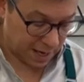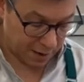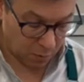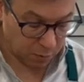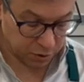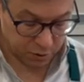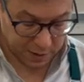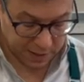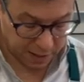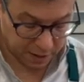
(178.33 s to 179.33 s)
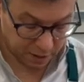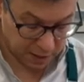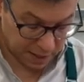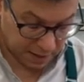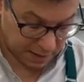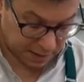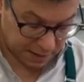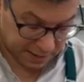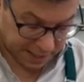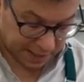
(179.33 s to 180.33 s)
And what we're doing here
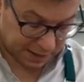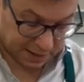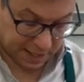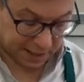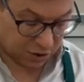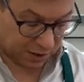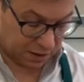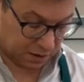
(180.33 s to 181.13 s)
is actually